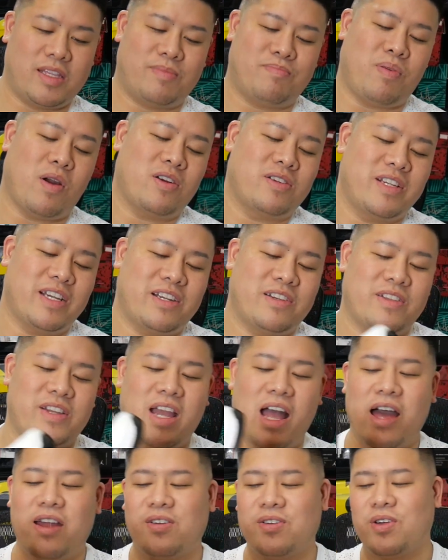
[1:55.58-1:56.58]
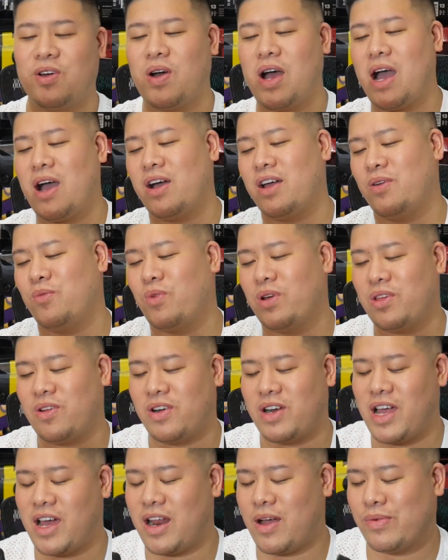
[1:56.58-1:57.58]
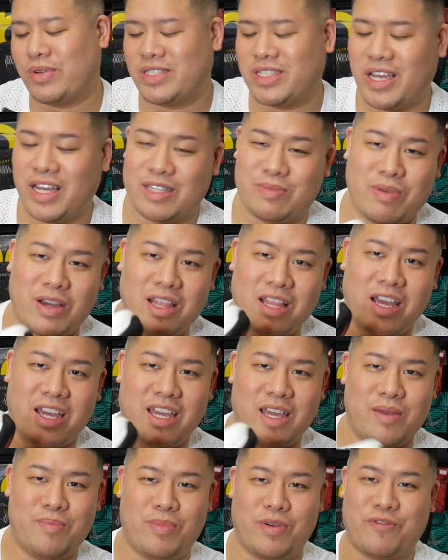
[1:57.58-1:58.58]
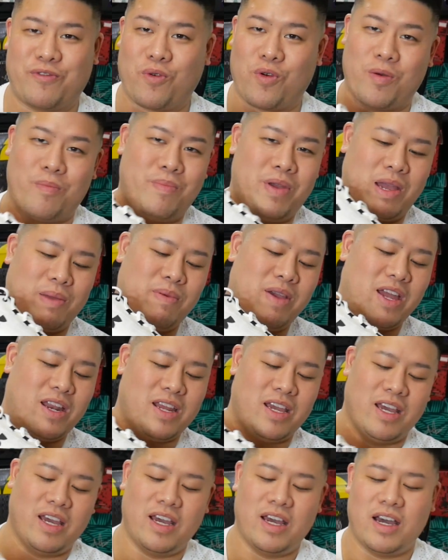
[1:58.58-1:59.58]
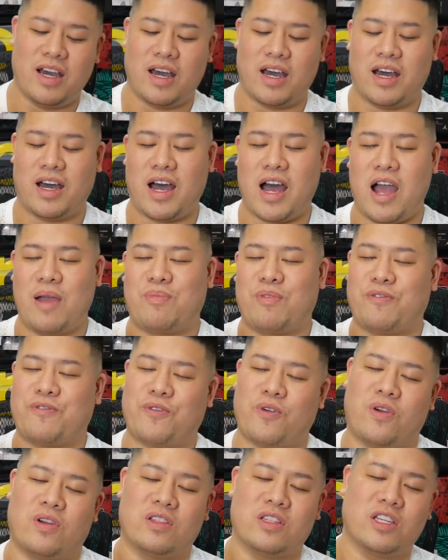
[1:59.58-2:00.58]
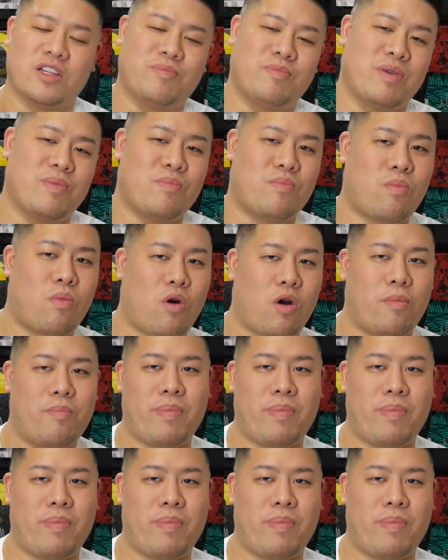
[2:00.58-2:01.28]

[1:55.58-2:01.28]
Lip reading: Particularly, I don't know whether or not I would say it's my liking, but for a big man, I prefer a little bit more